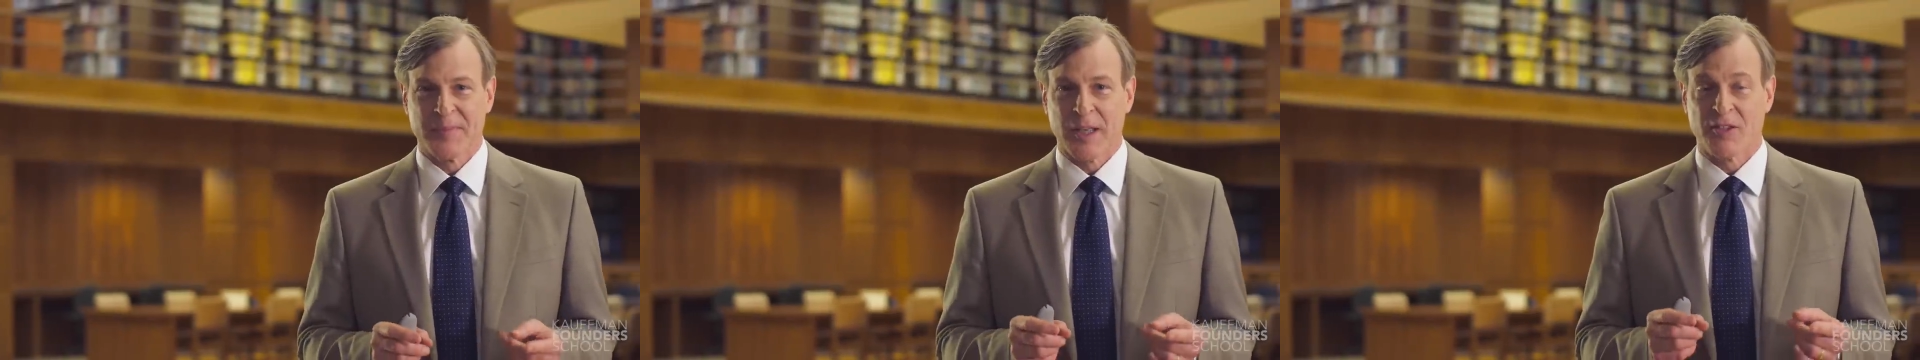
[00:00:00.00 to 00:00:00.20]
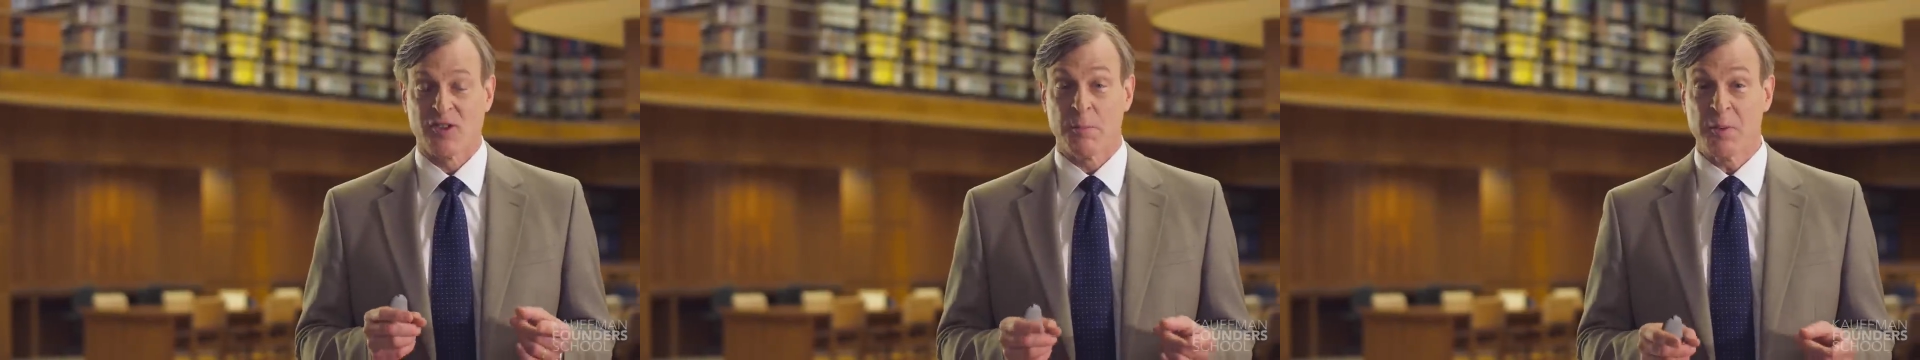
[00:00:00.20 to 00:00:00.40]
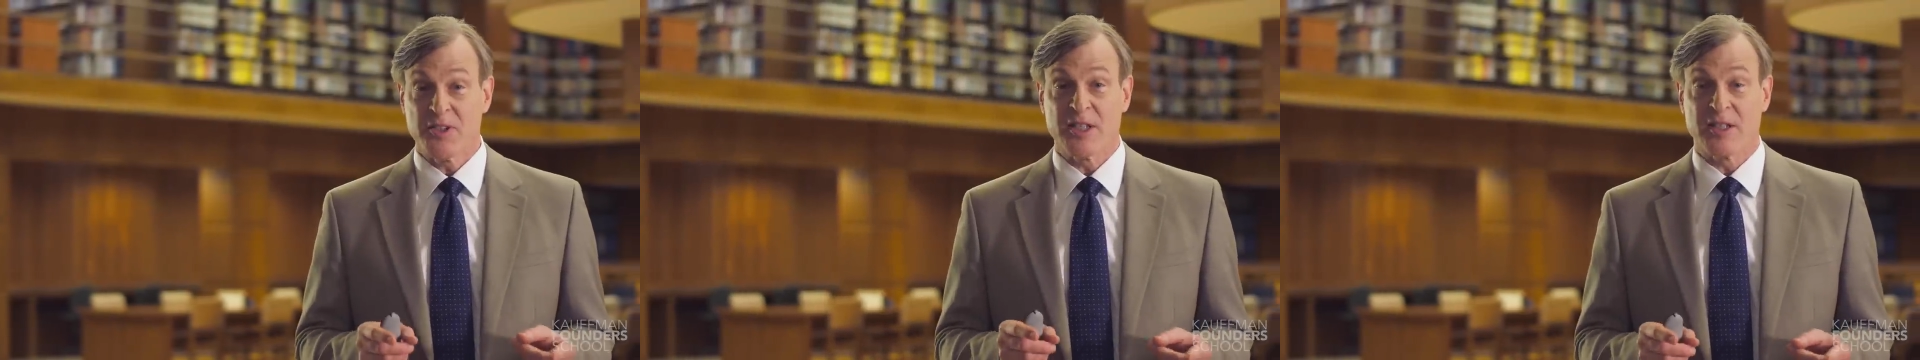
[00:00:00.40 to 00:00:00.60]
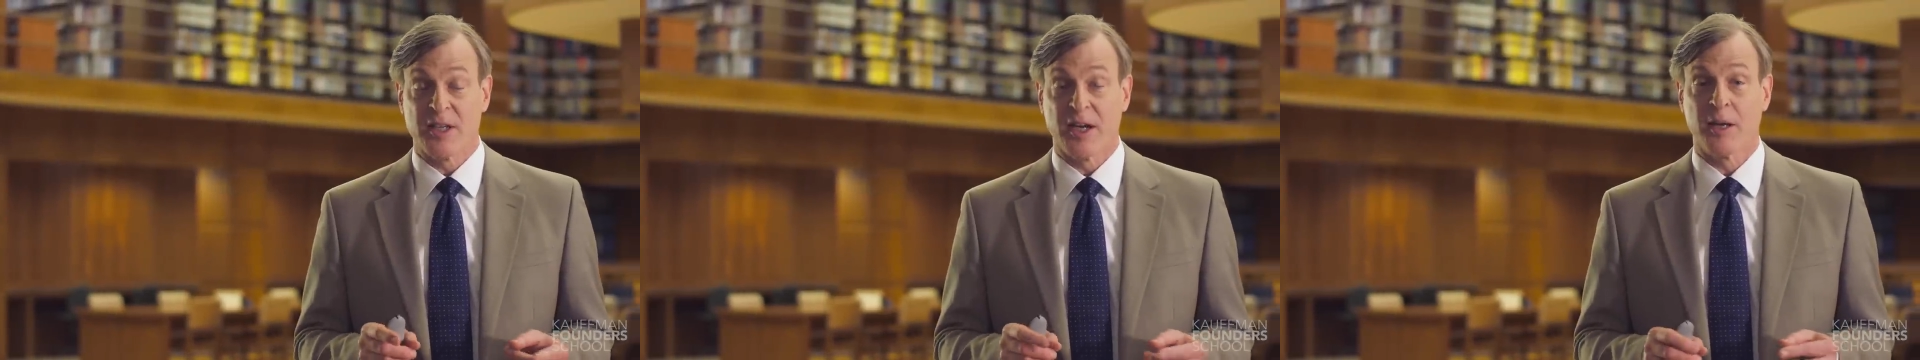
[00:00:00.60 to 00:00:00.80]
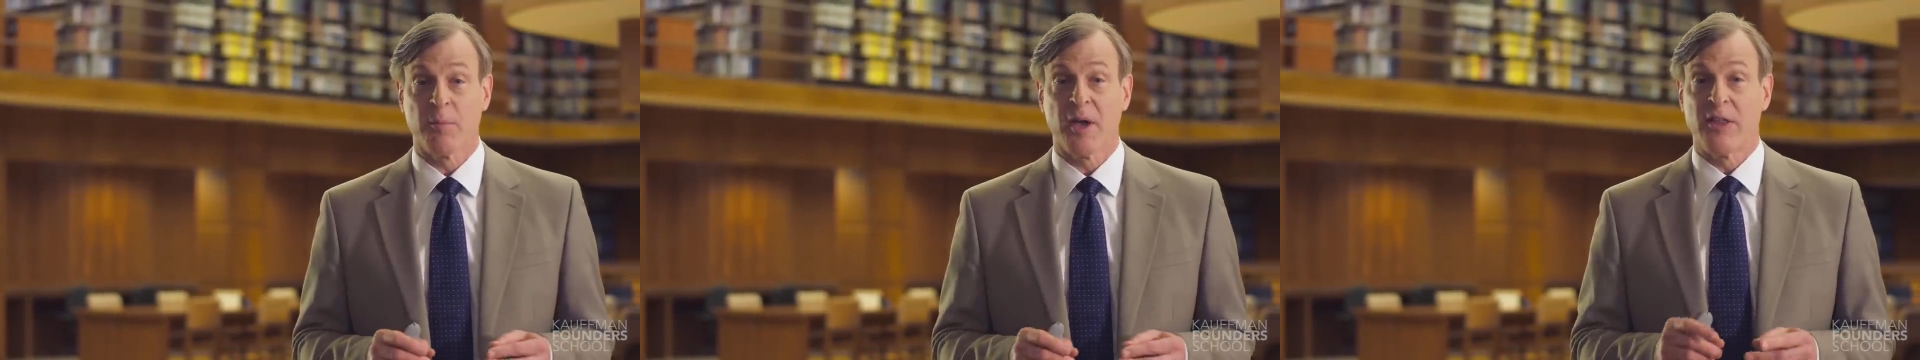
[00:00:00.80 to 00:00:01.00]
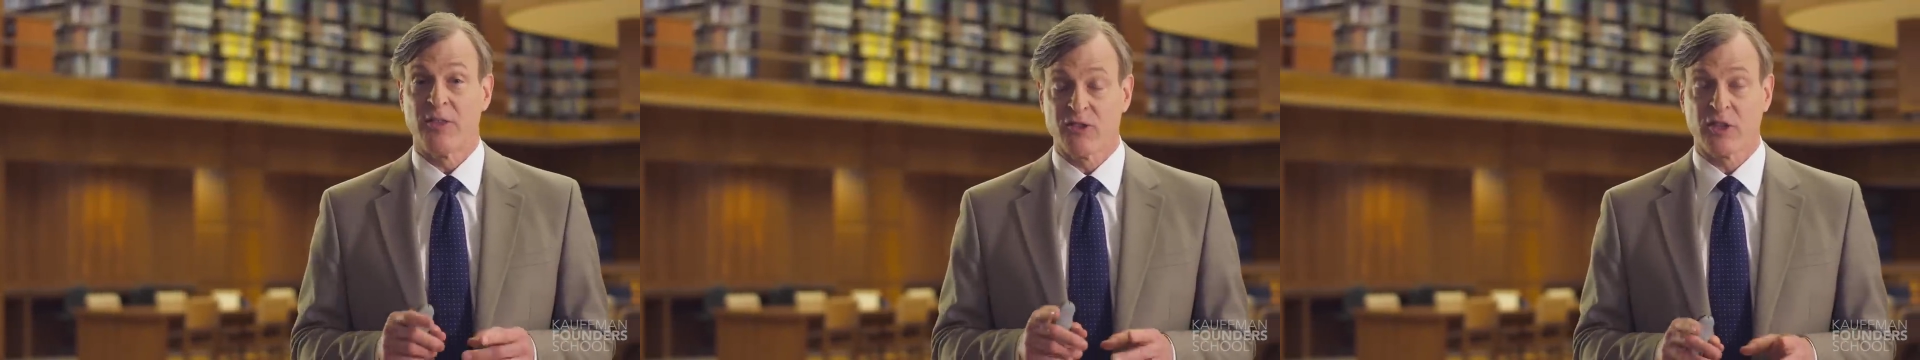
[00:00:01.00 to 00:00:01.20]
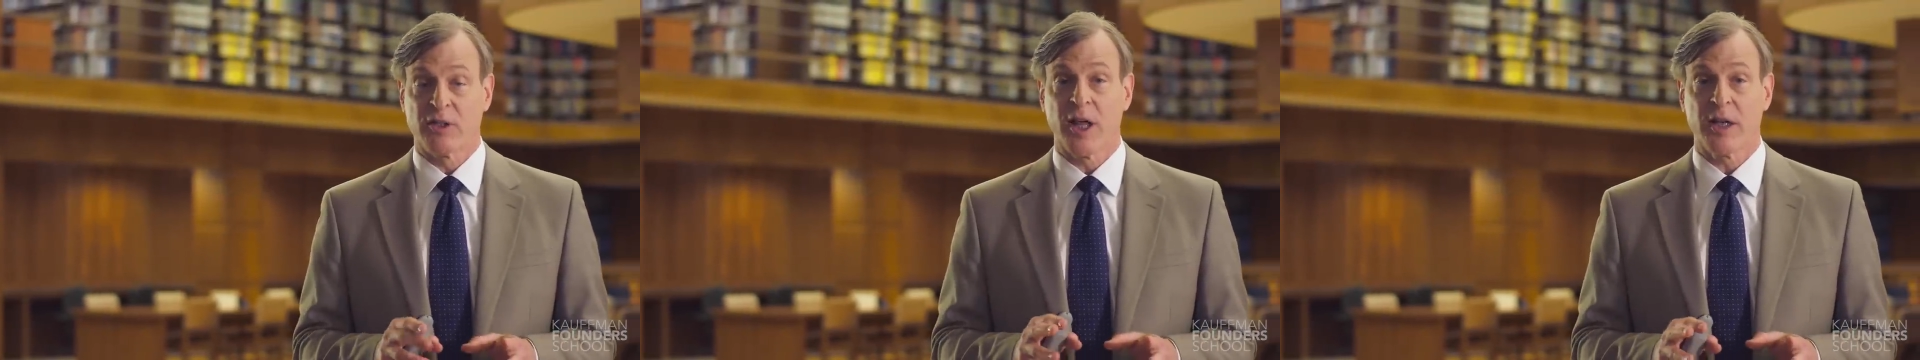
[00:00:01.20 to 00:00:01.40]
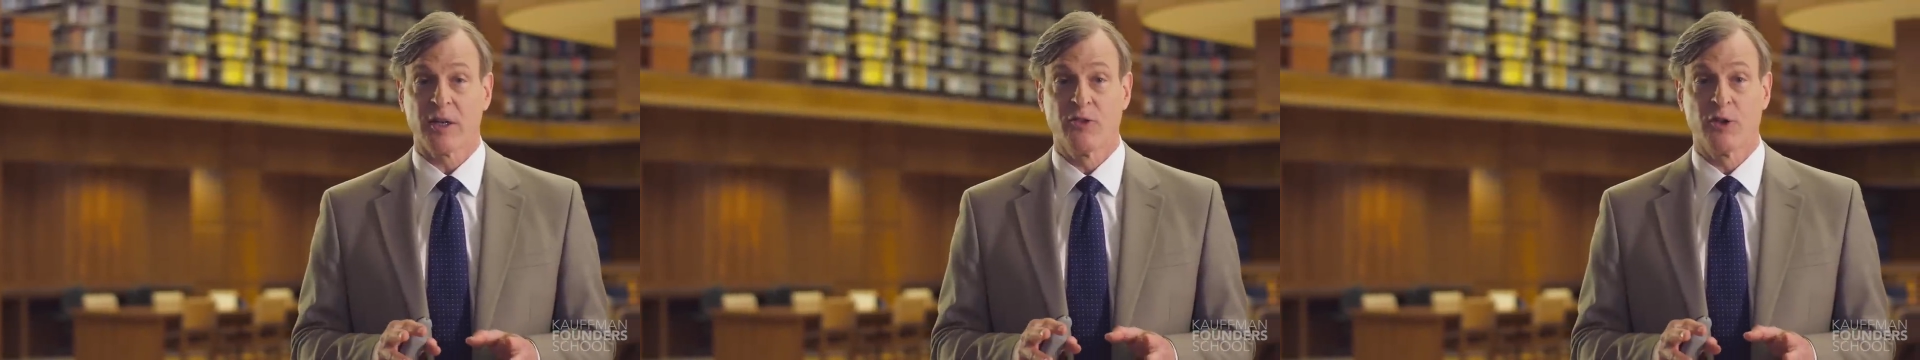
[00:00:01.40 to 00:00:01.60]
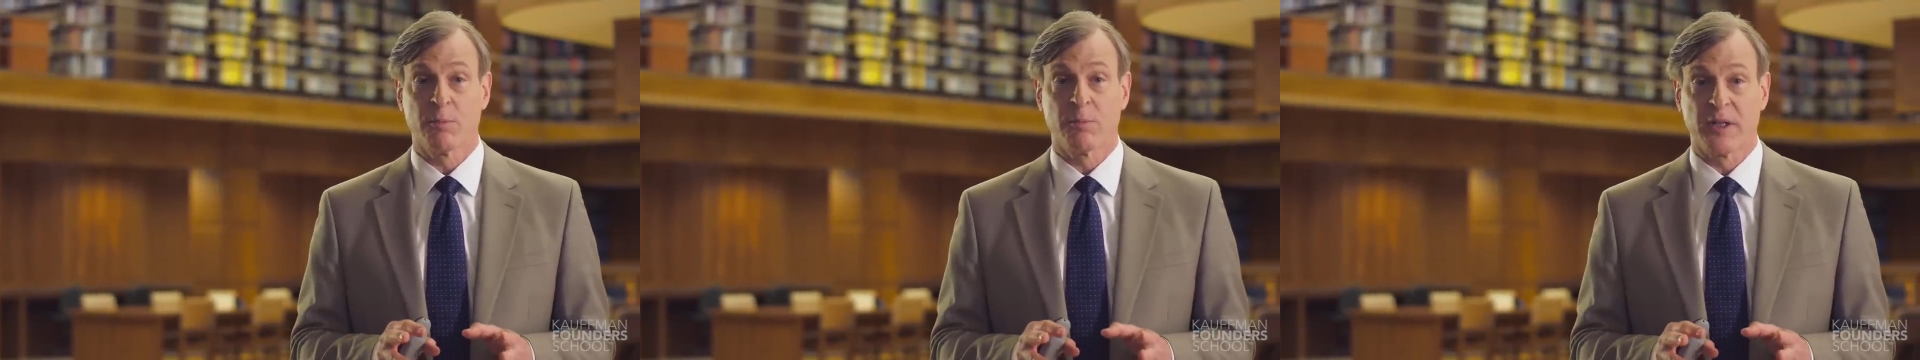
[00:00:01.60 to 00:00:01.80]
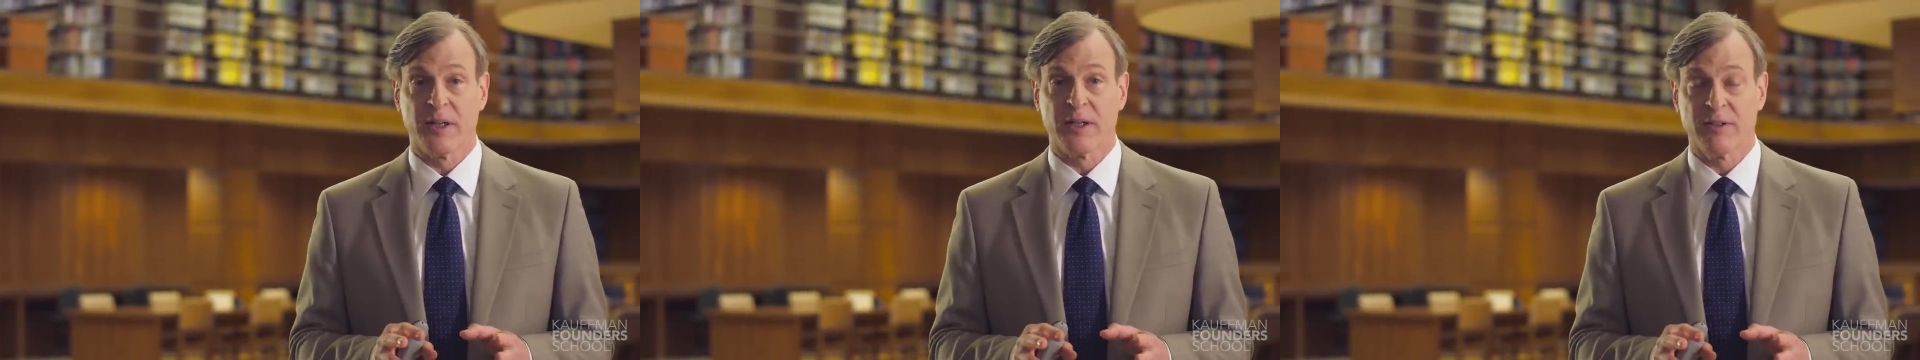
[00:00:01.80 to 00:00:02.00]
It's a busy time, and there's a lot on your
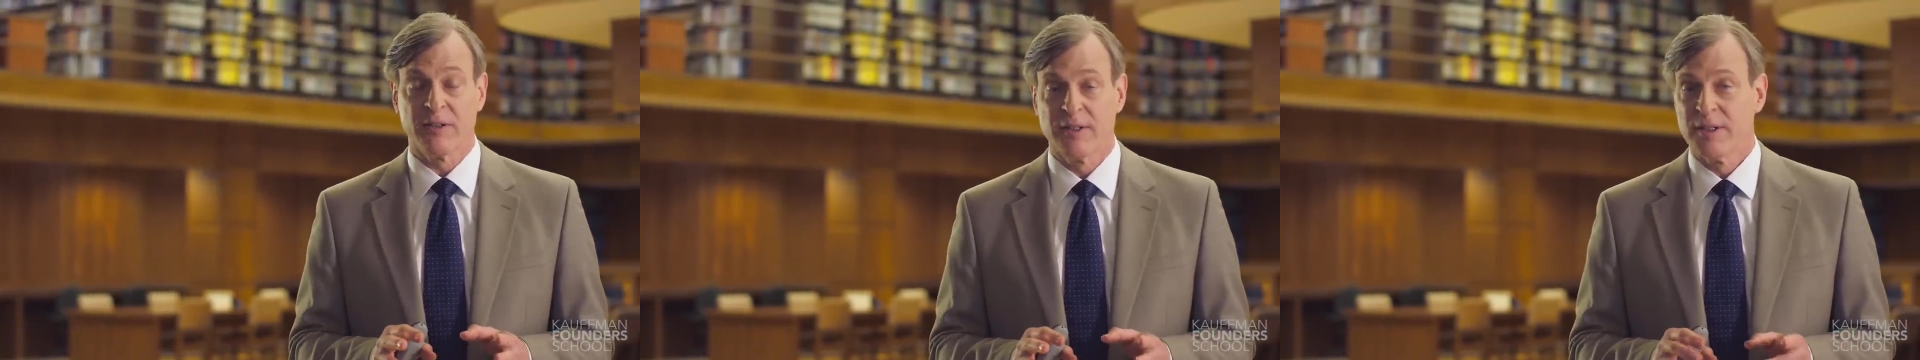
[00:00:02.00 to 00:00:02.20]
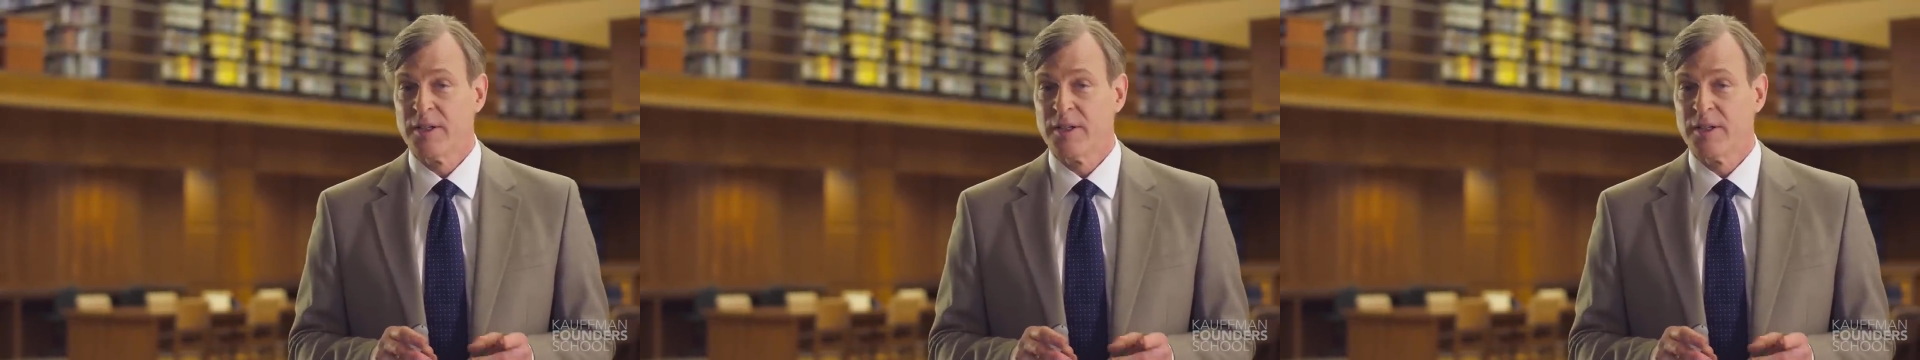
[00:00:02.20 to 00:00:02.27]
plate.